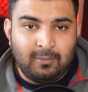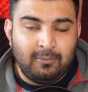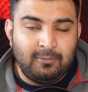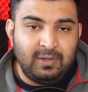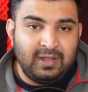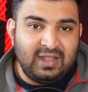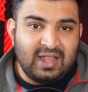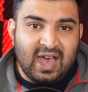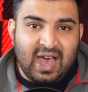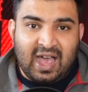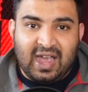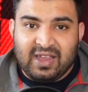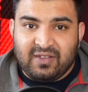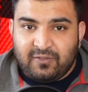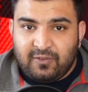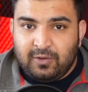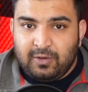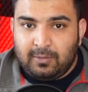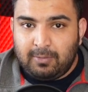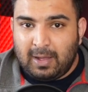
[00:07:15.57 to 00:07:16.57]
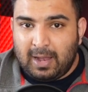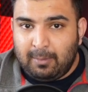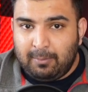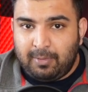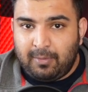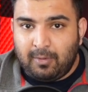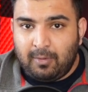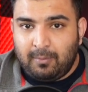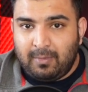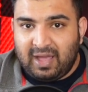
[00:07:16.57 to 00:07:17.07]
With the iPhone 12
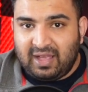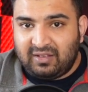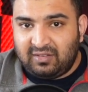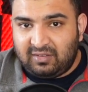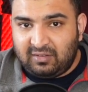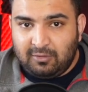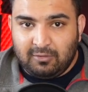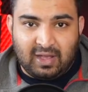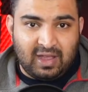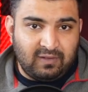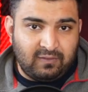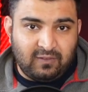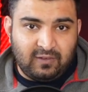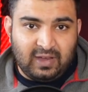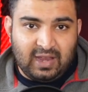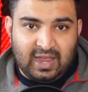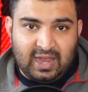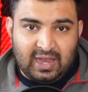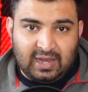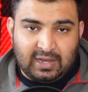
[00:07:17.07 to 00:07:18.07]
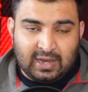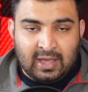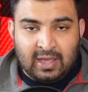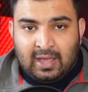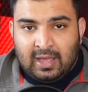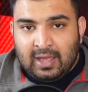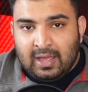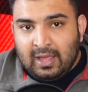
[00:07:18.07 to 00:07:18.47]
Pro Max to iPhone 8,